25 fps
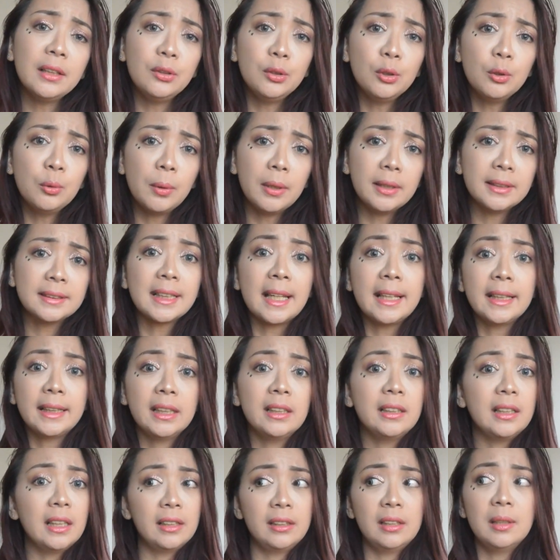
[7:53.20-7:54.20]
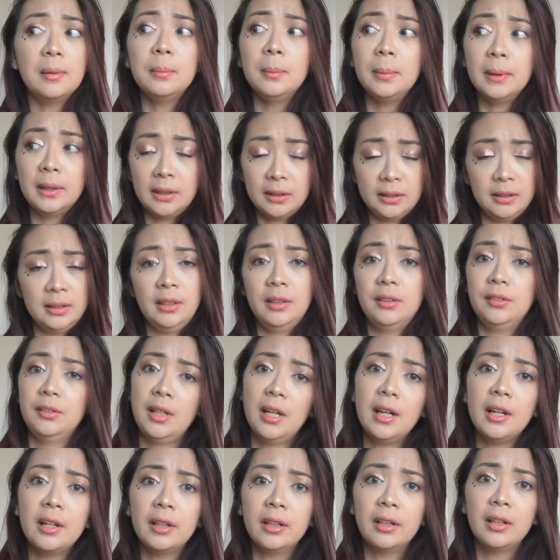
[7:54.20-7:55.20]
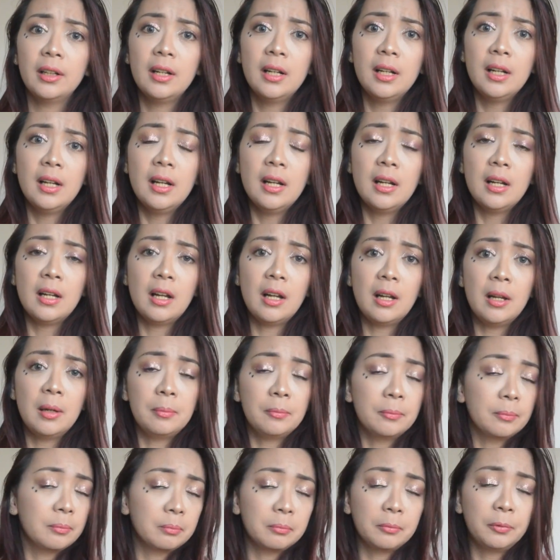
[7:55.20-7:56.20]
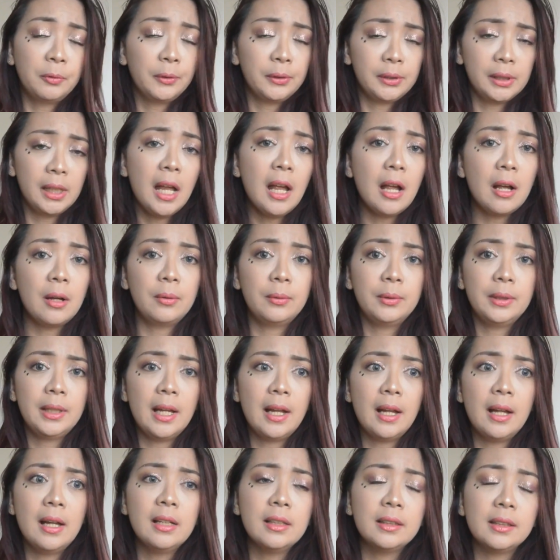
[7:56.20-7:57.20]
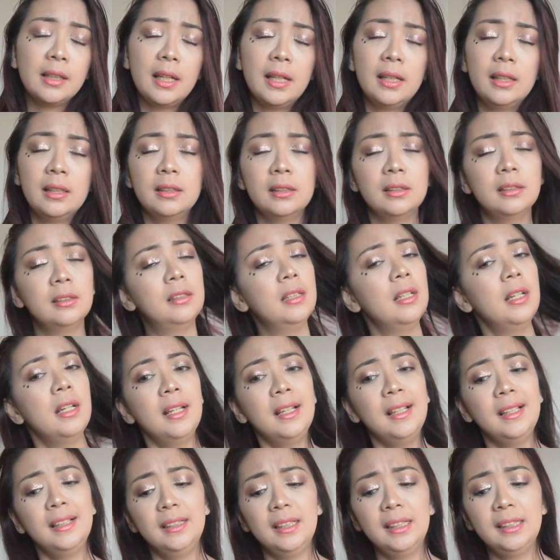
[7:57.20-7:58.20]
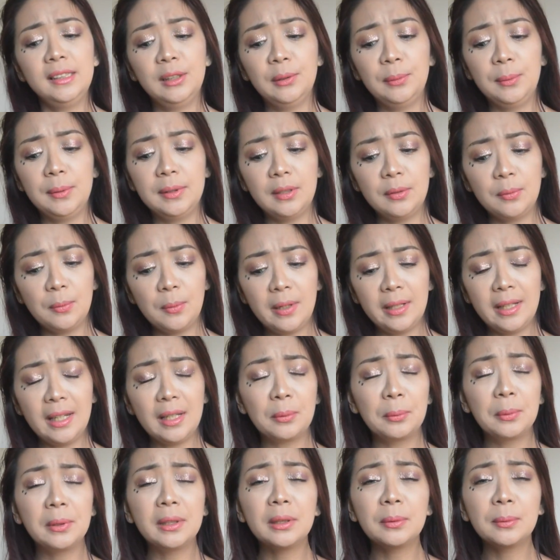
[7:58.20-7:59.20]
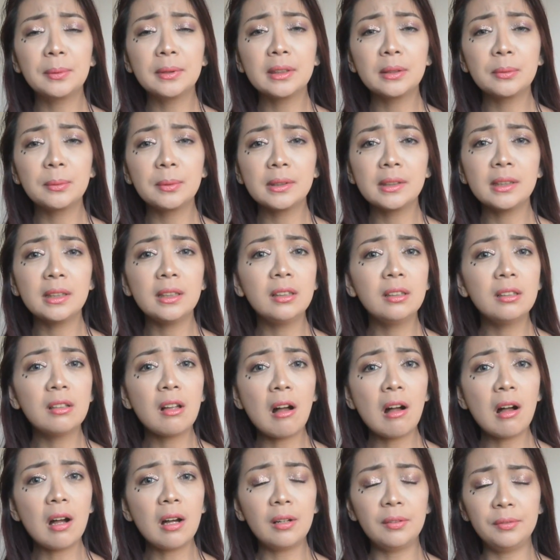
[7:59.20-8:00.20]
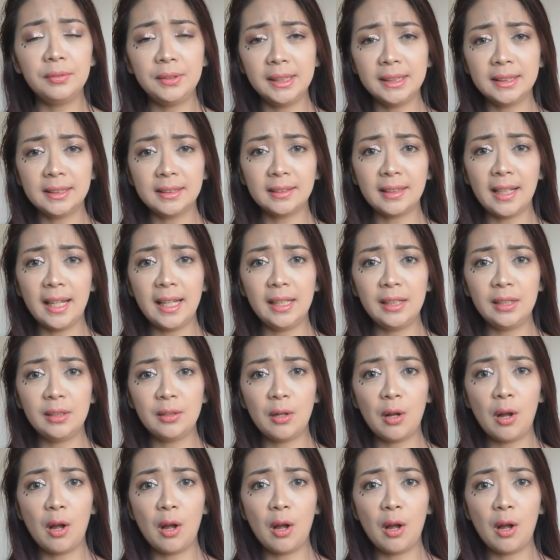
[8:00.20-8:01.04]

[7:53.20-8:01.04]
the new ones, I can get them because they're there. Um, for now, yeah, and that's the reason why I really, really, really love this kind